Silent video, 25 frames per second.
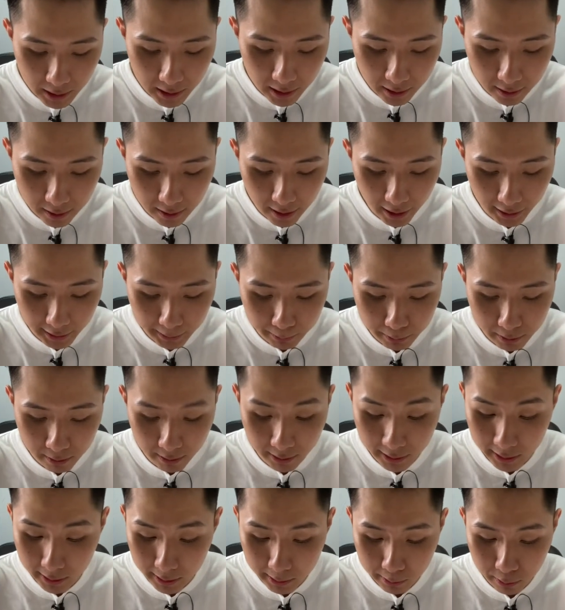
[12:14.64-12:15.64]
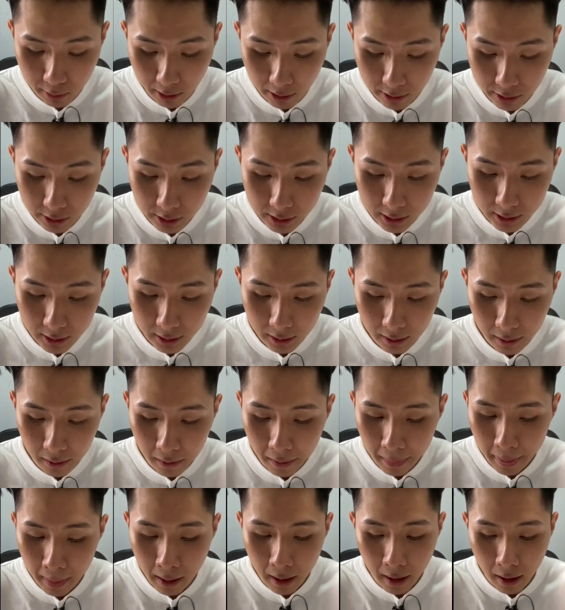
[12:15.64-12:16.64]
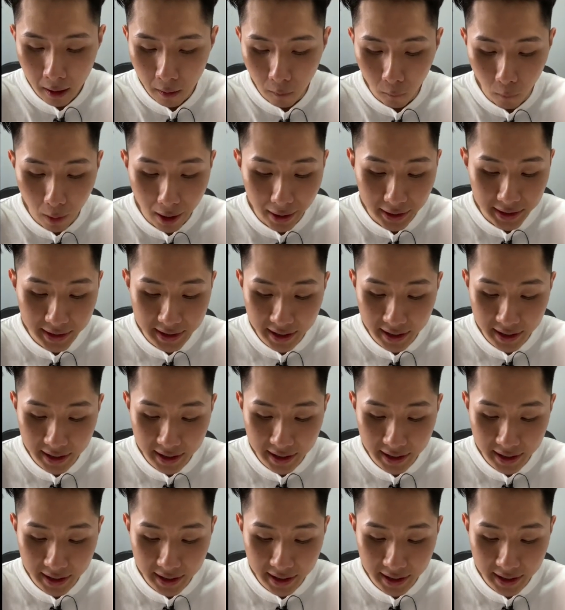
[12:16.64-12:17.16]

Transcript: here experiences pressure. Whereas